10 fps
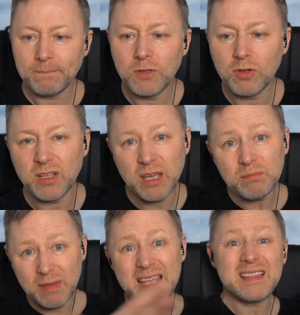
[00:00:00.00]
You know, like keep
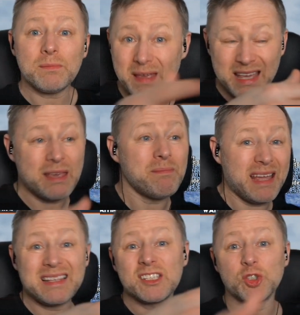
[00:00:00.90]
making
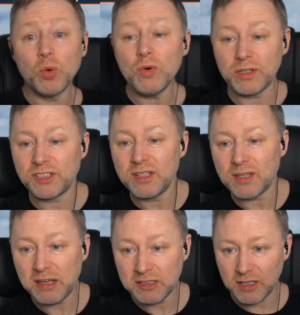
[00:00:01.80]
the jokes and
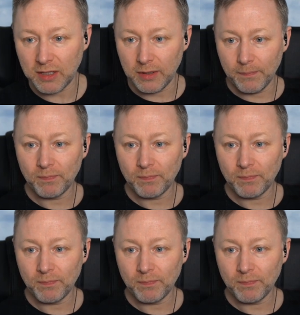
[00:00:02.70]
things like that.